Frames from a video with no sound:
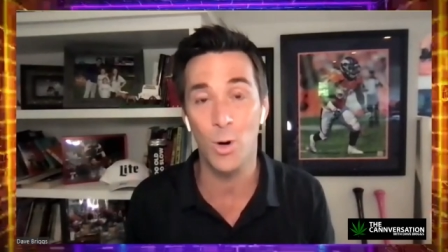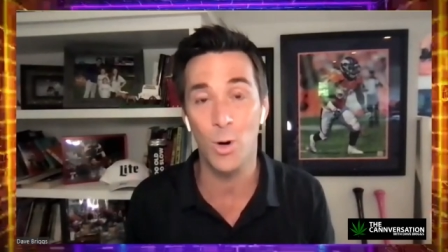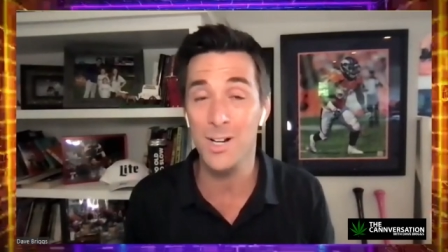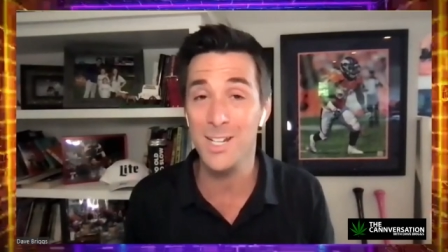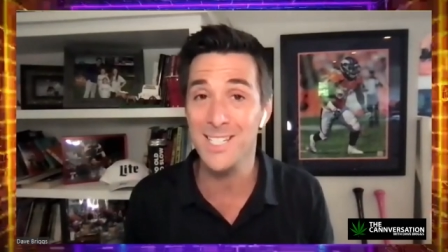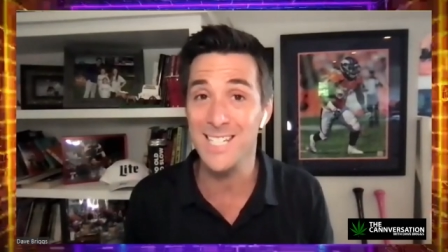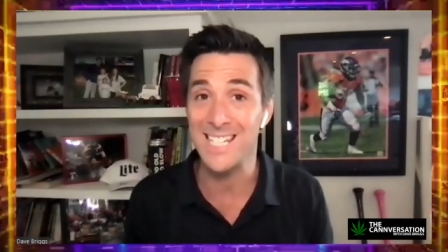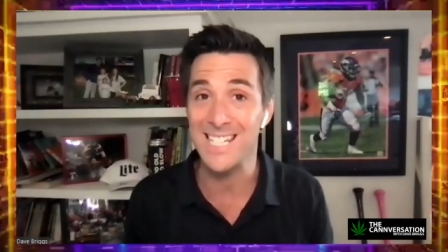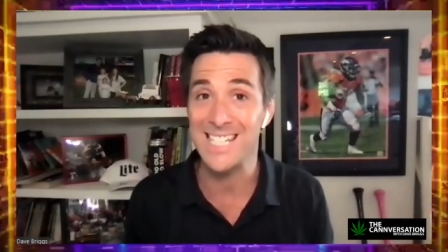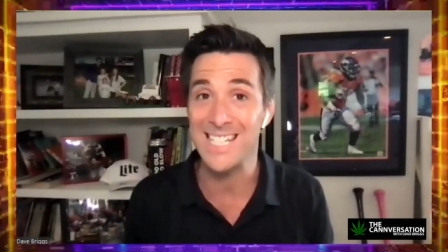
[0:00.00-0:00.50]

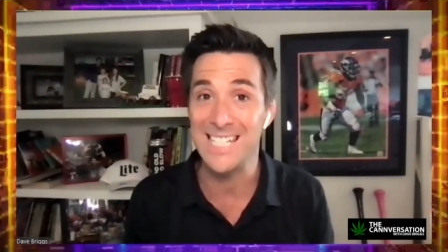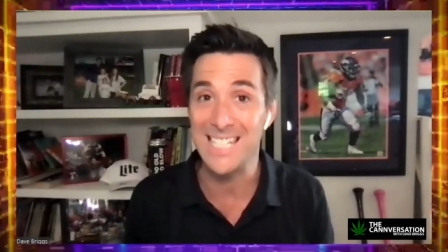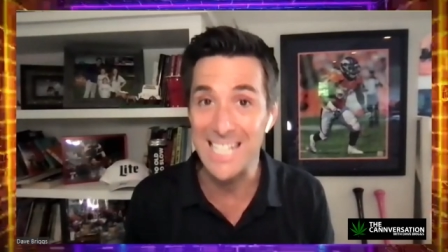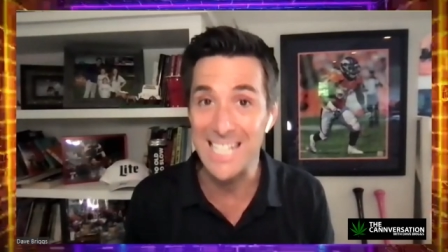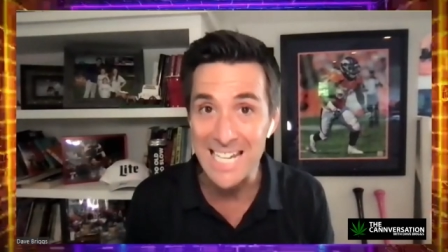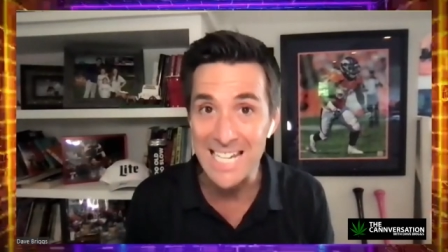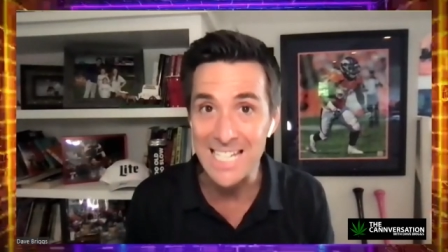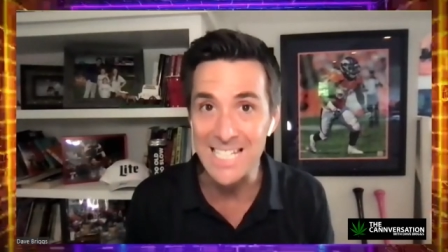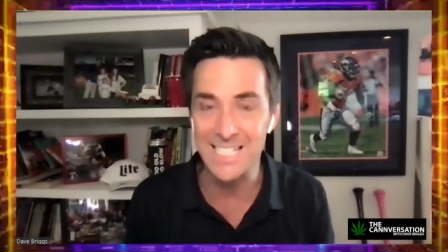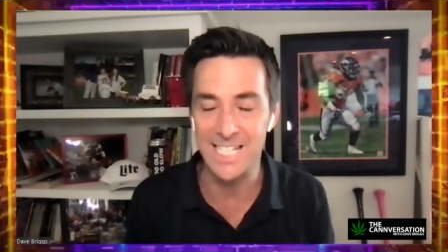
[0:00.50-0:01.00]
Where does it
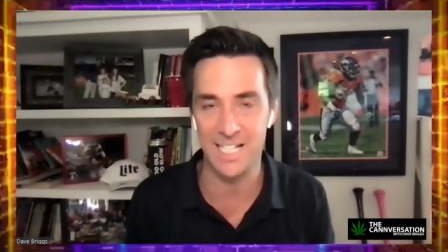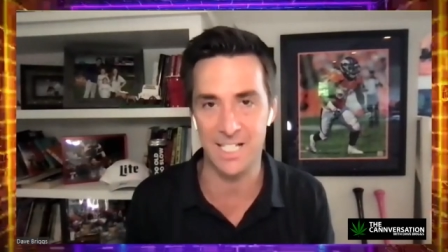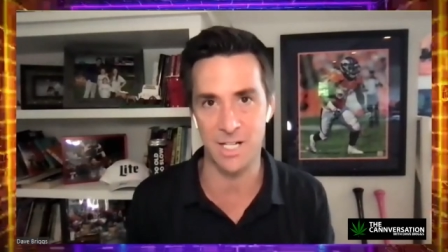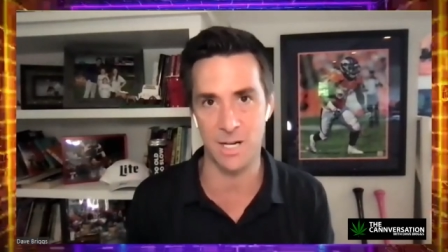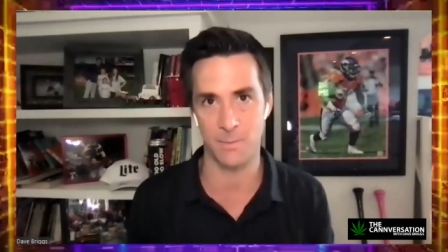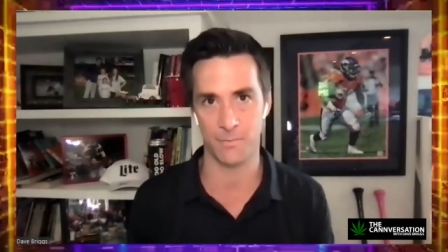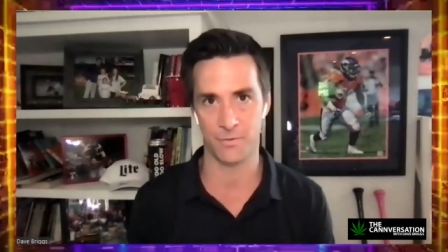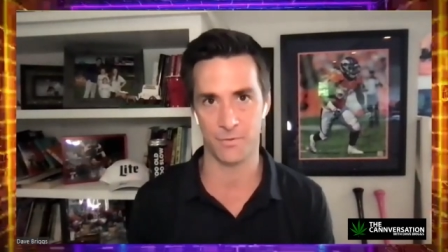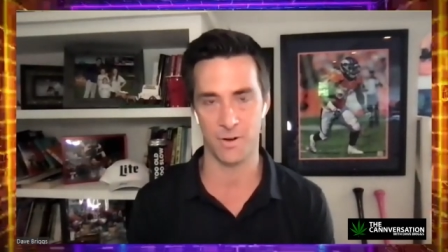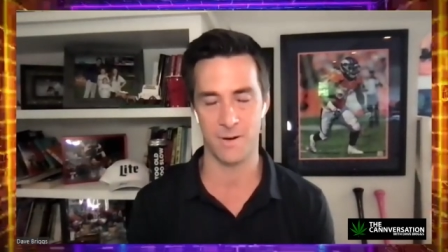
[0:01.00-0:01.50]
need to
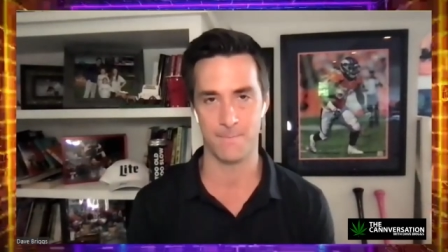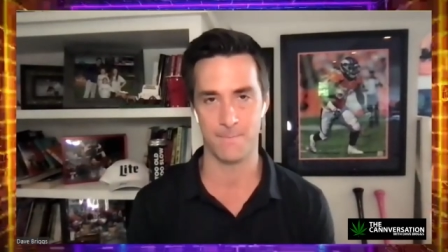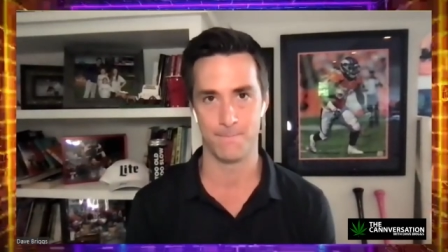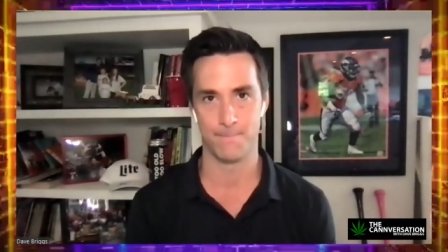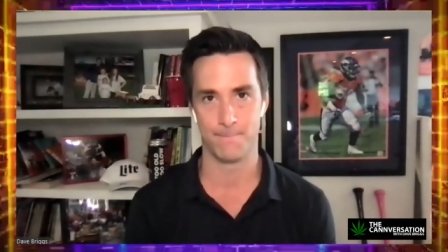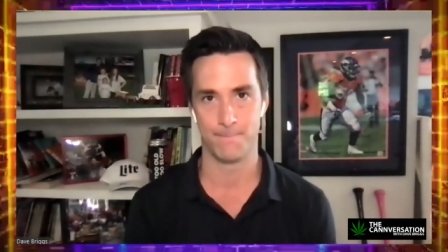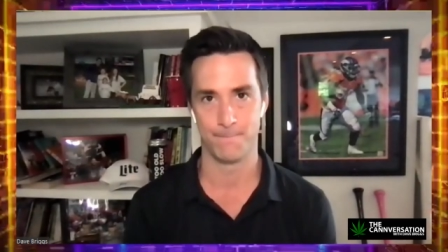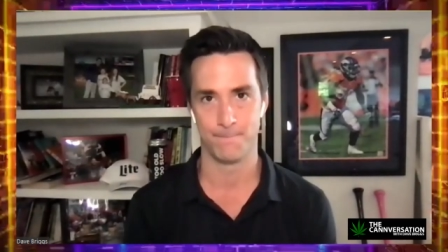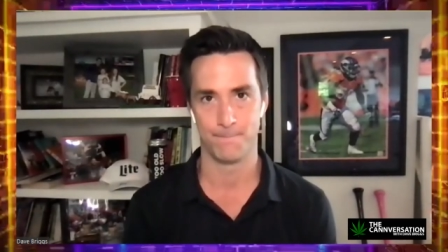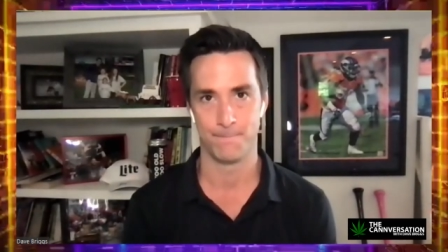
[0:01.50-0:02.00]
come from?
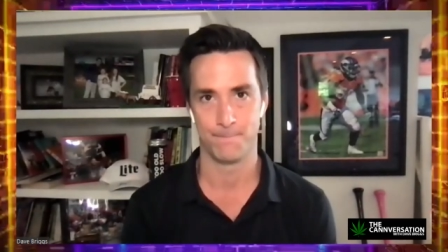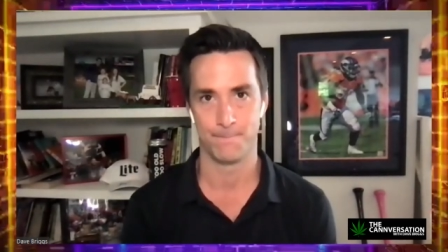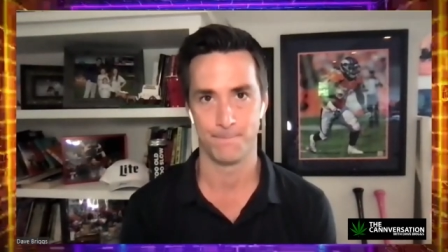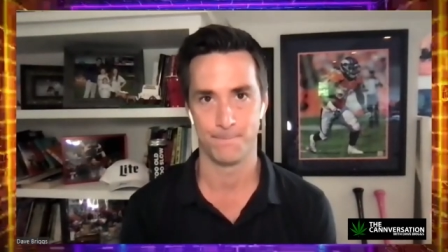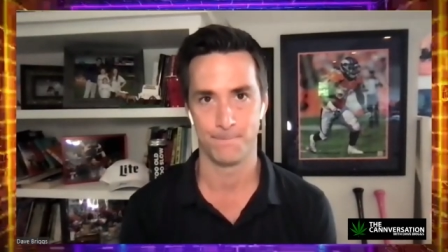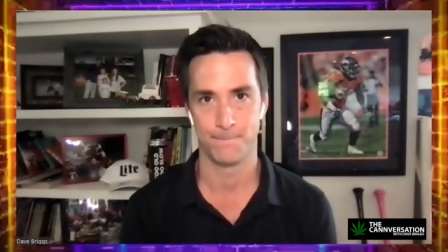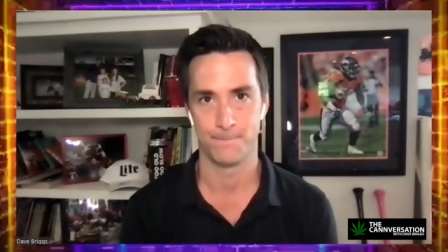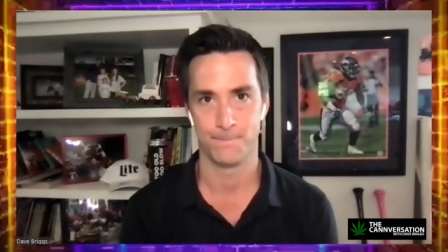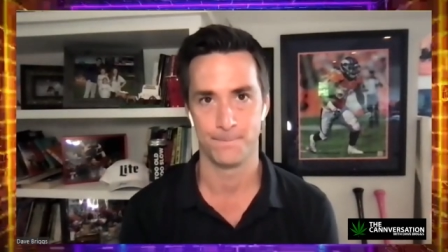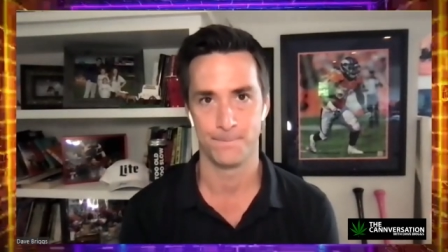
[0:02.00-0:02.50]

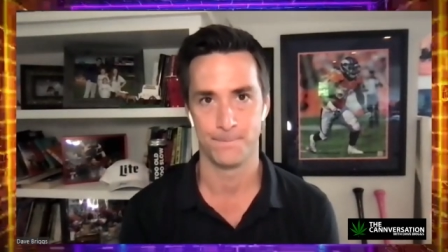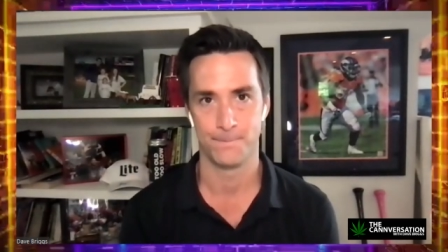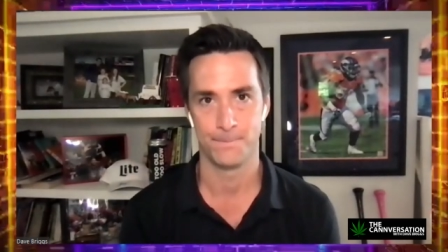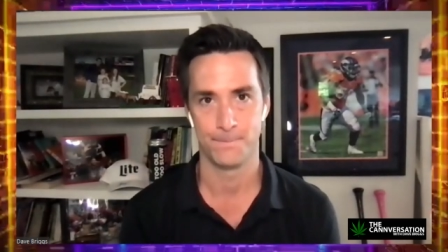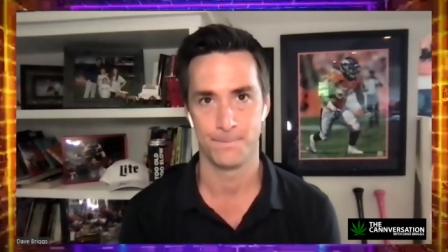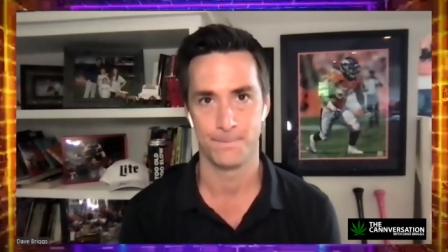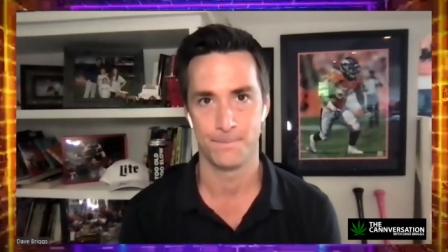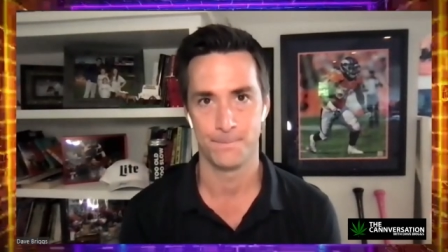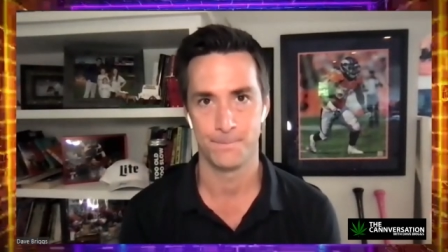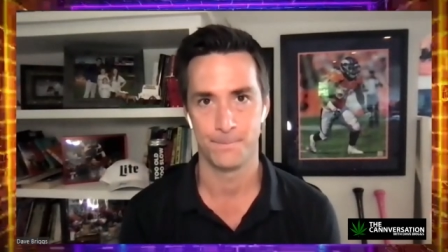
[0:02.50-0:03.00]
Change
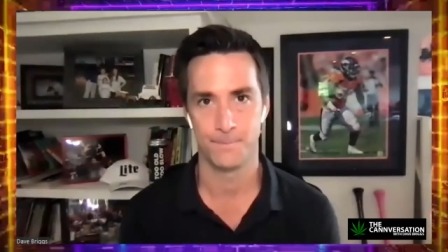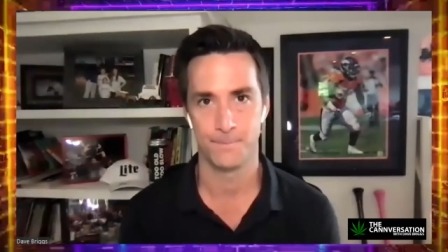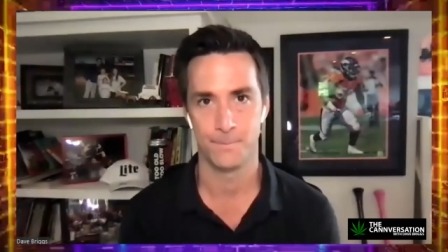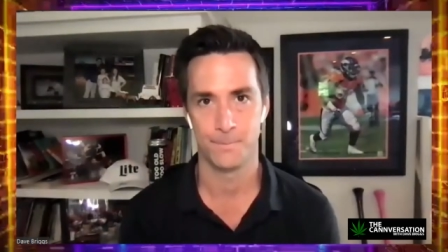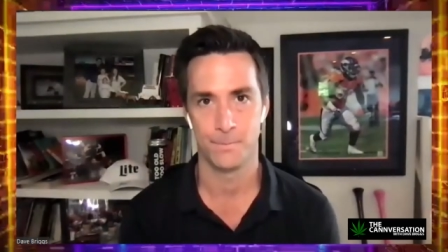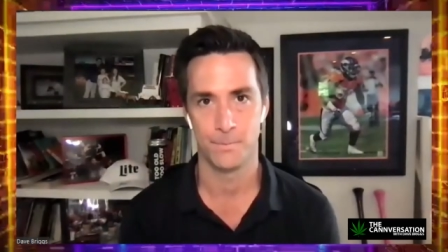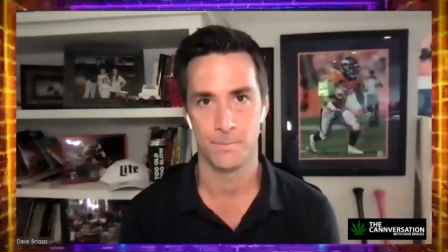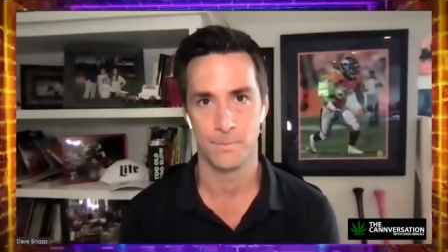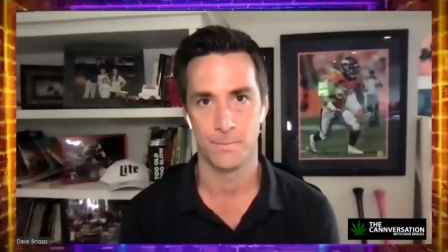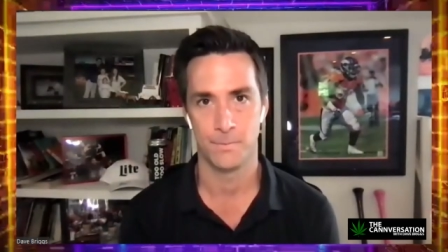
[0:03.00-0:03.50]
always comes
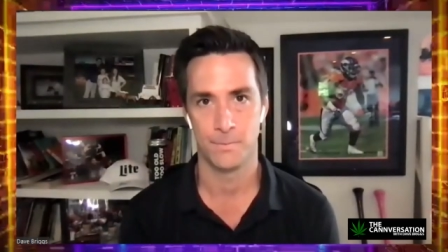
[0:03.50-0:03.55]
from the